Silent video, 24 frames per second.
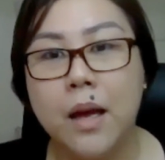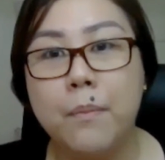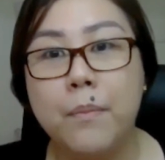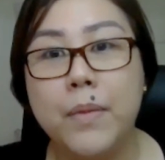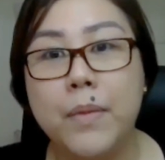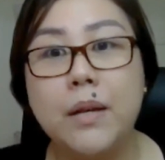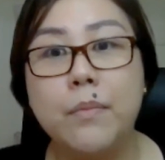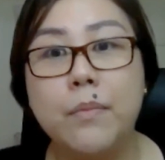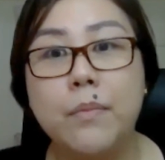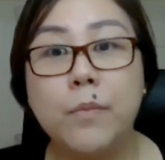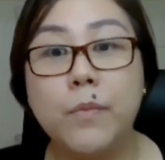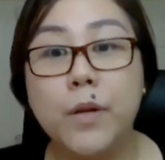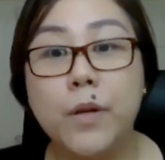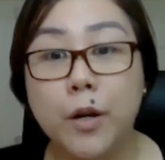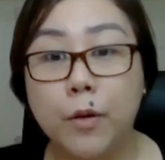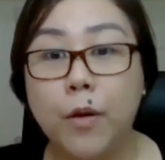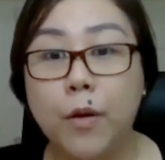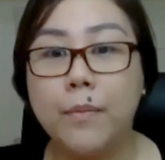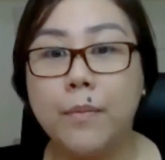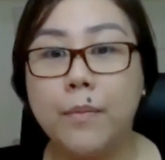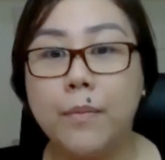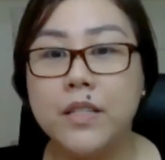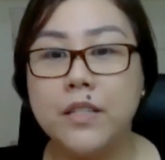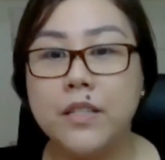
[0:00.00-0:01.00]
minimum
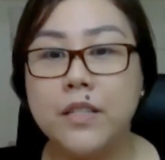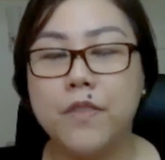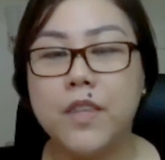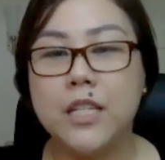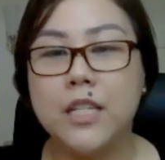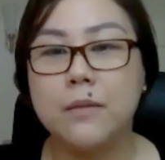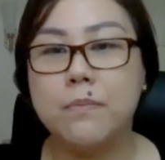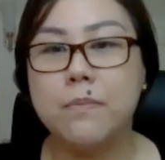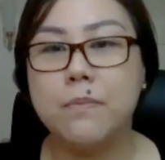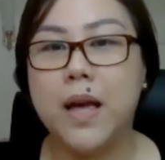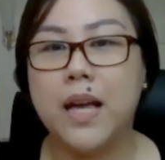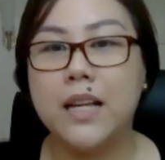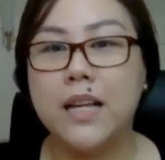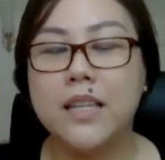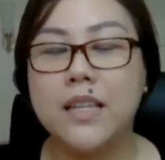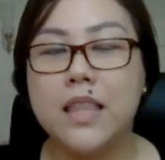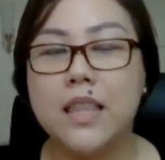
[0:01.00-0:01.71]
requirements of the specs.